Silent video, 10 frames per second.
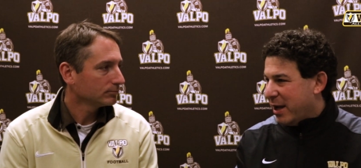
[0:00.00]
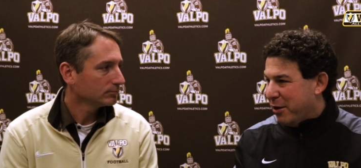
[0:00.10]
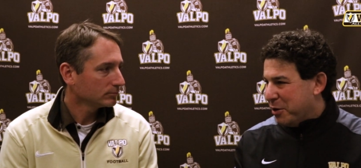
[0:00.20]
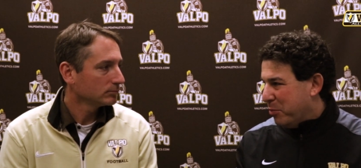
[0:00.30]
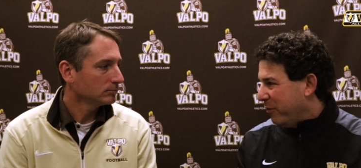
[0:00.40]

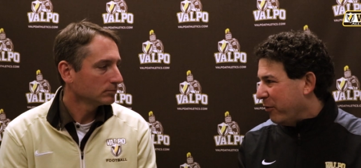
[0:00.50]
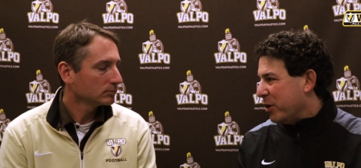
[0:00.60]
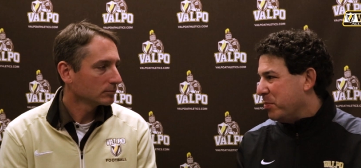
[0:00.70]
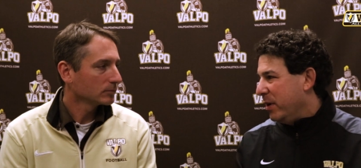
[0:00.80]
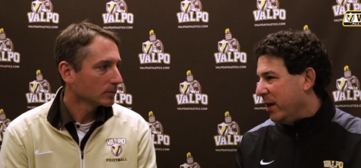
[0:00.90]
Speaker 1: out, and mm-hmm. put
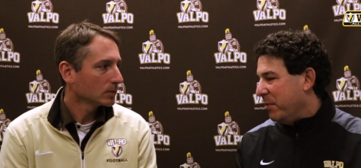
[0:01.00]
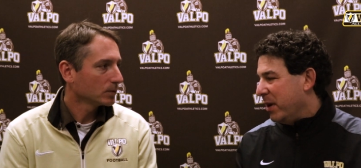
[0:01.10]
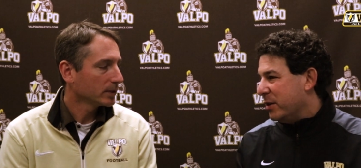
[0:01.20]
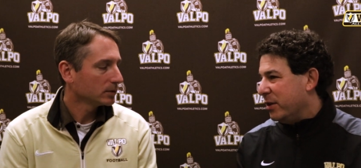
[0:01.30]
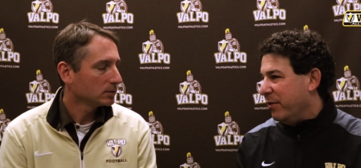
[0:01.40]
freshmen in, it
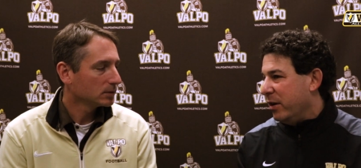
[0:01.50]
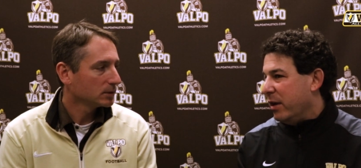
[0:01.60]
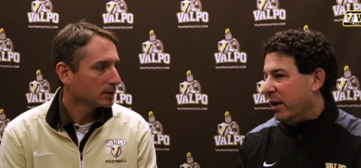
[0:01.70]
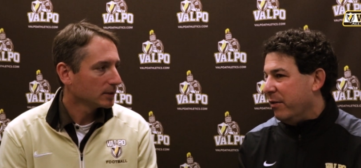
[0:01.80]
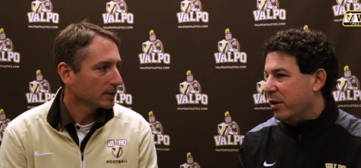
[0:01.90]
makes right. you even
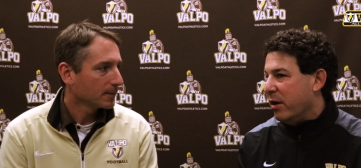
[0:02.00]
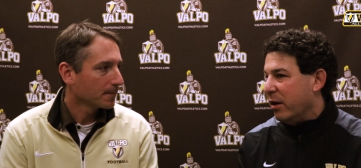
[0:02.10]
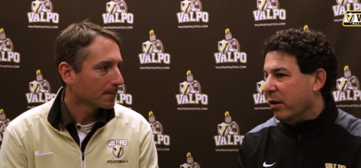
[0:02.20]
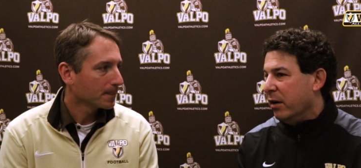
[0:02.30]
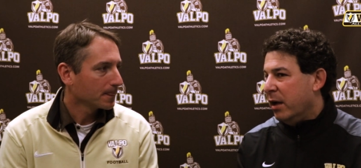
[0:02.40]
even
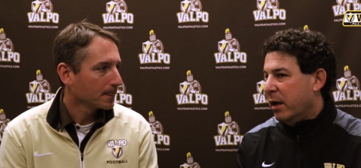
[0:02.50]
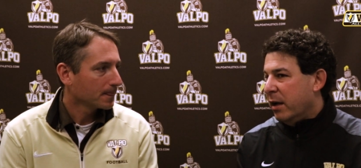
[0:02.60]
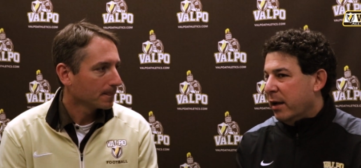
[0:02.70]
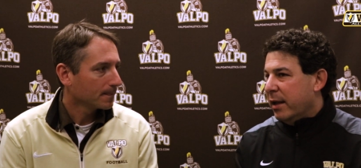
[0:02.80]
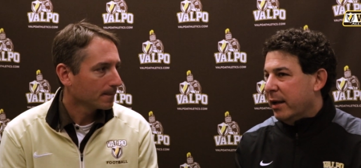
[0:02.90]
younger.
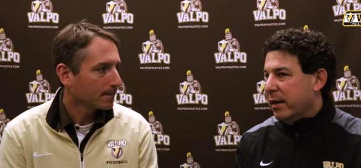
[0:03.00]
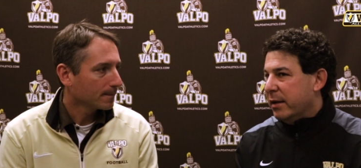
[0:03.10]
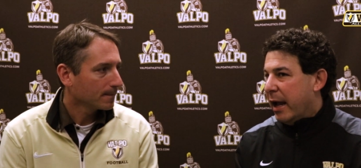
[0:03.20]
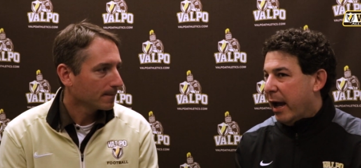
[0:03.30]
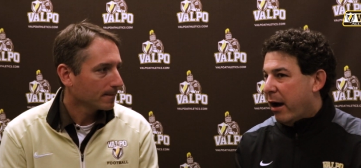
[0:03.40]
Uh,
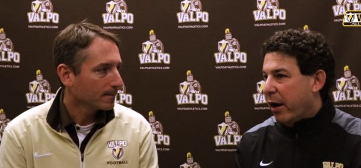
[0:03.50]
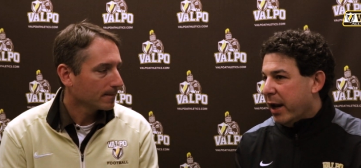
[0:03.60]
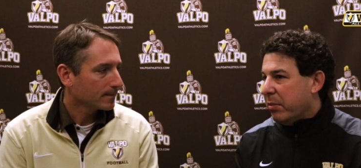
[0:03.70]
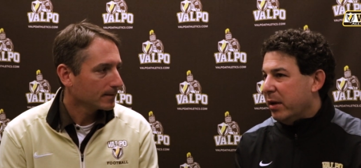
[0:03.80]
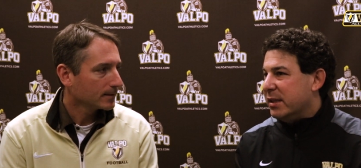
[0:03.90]

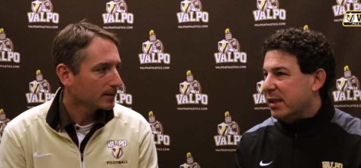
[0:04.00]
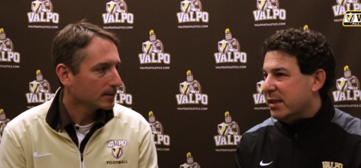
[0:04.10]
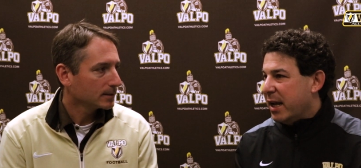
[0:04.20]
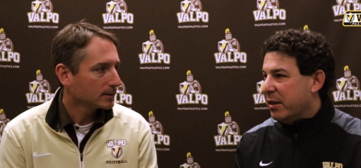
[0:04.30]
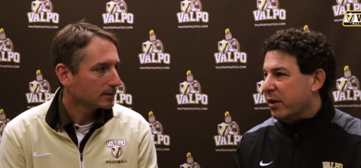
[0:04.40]
unable to
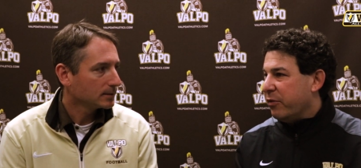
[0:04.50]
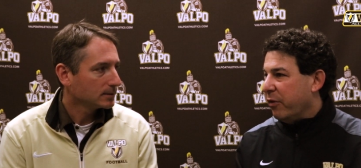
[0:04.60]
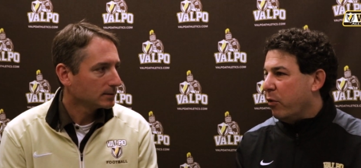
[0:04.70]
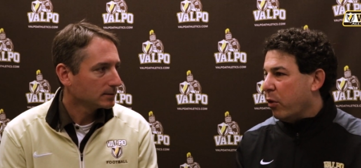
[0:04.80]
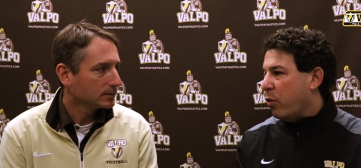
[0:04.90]
sustain things for
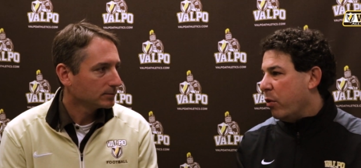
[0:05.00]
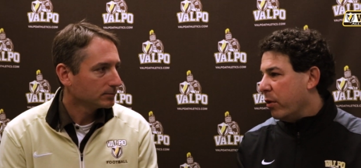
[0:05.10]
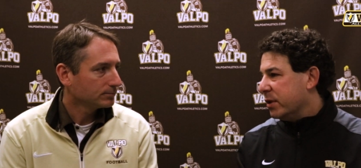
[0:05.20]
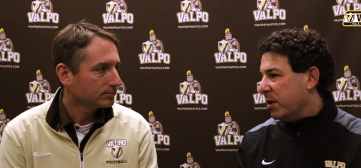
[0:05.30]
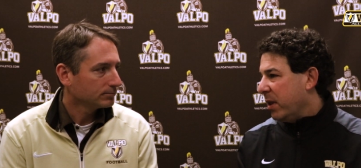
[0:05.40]
four
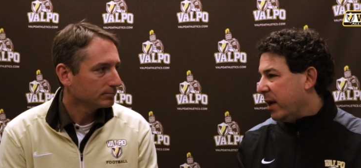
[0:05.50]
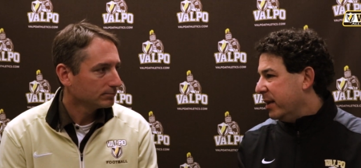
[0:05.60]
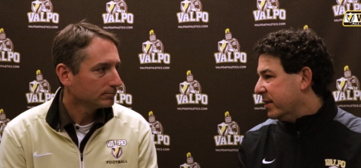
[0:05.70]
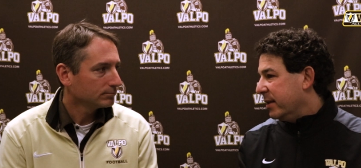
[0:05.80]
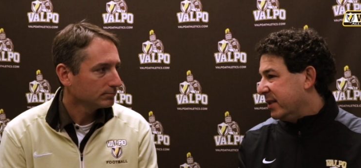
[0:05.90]
quarters. Some of that
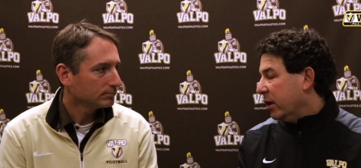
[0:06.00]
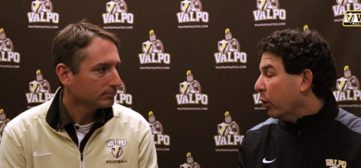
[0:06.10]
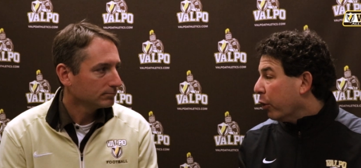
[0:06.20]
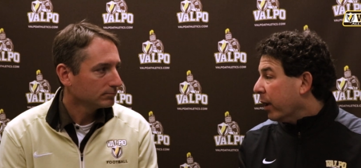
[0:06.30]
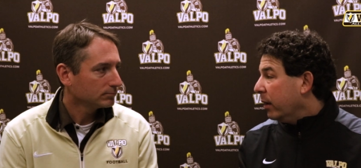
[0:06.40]
is
Speaker 2: still
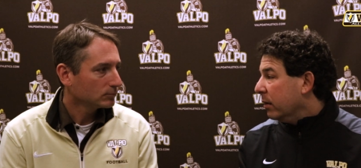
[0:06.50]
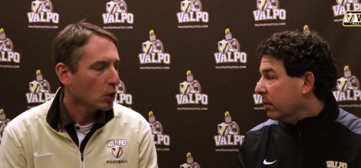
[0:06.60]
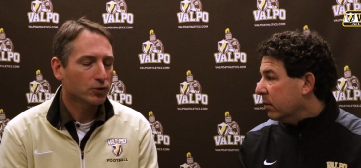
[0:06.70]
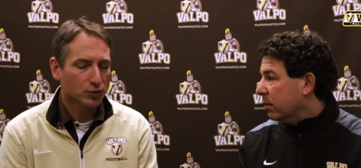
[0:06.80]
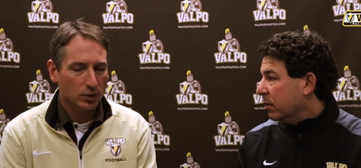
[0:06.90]
learning.
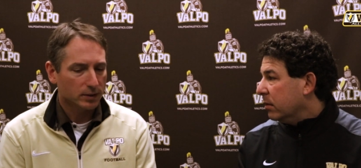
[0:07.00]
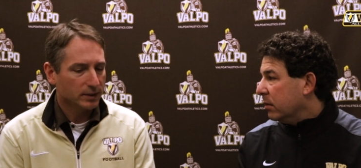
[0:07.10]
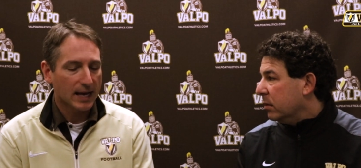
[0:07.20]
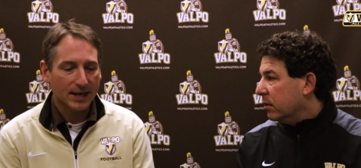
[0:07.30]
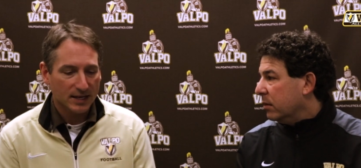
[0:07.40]
Oh, sure.
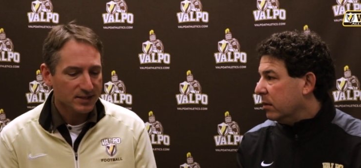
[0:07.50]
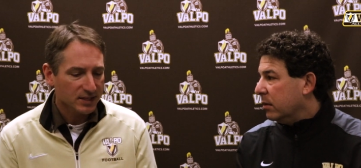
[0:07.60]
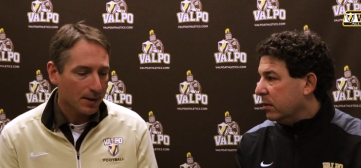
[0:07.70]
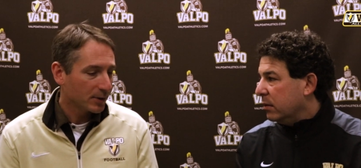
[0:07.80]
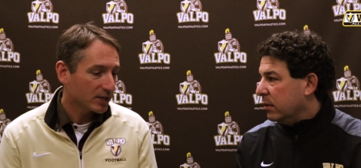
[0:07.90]
Yeah, it's a
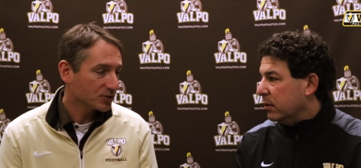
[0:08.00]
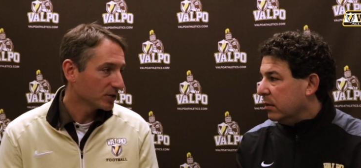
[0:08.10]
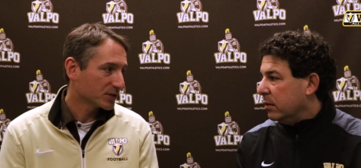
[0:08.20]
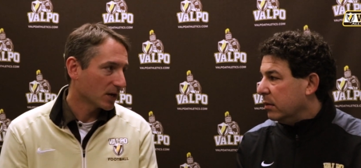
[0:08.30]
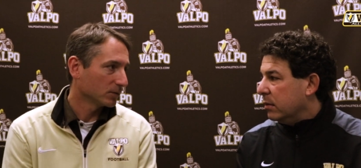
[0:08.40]
combination
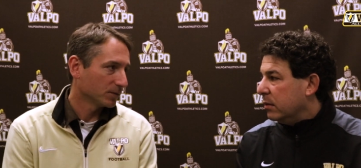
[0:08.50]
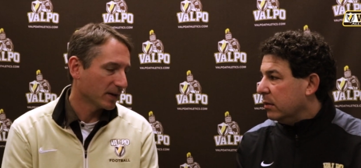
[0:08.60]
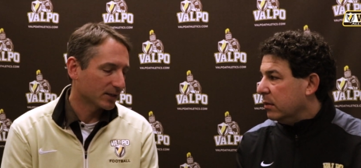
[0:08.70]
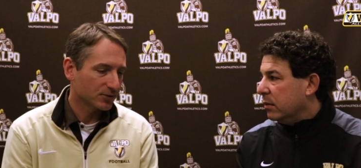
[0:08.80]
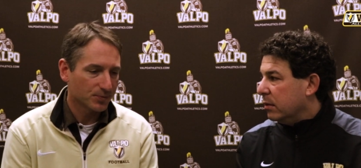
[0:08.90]
of several
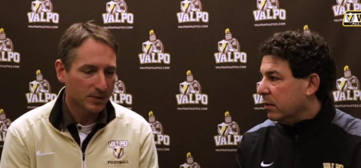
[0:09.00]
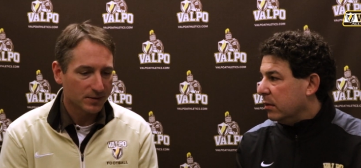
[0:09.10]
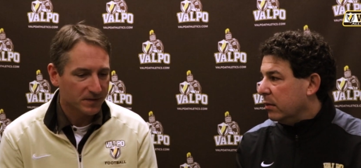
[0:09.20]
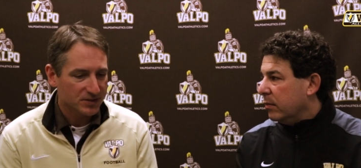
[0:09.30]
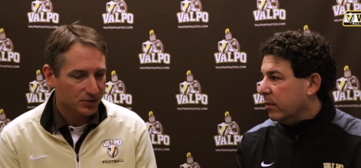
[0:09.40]
factors. I mean, the
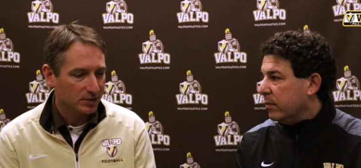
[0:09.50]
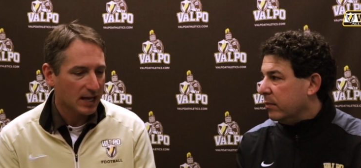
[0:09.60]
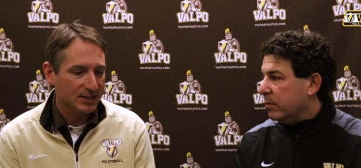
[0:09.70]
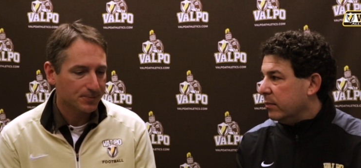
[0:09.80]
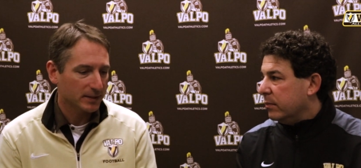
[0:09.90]
physical
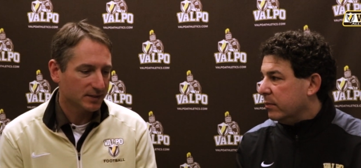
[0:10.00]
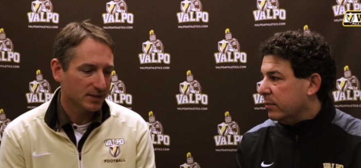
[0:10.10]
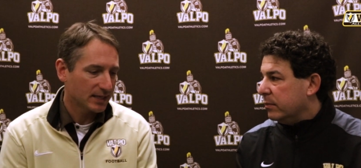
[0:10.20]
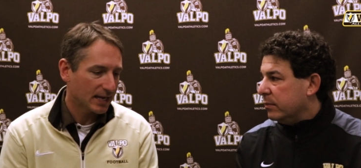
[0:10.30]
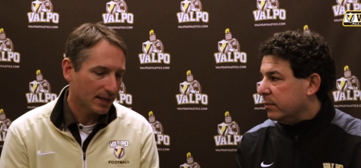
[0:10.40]
aspect of
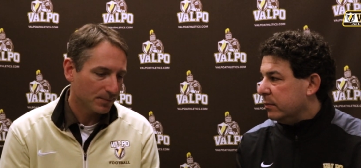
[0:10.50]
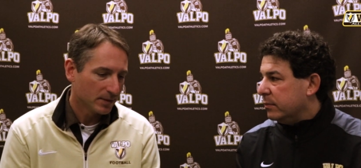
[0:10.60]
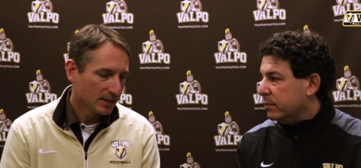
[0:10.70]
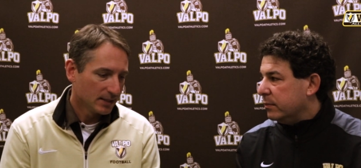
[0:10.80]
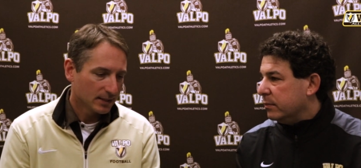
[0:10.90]
the game.
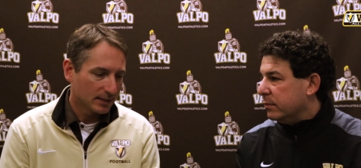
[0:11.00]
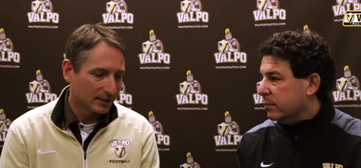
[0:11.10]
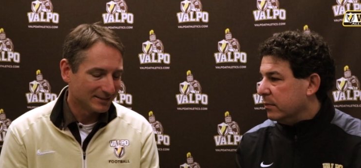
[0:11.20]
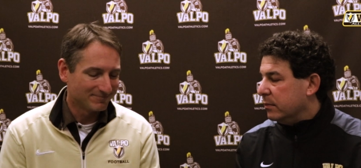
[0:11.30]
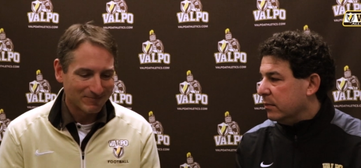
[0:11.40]

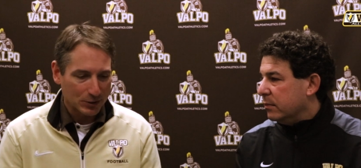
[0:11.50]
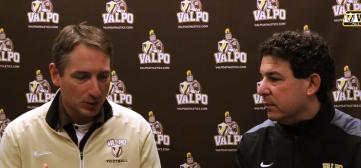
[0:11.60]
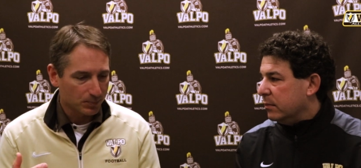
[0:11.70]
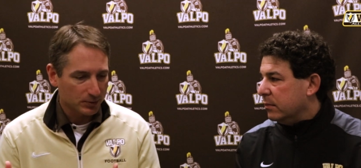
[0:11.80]
Uh, you know, our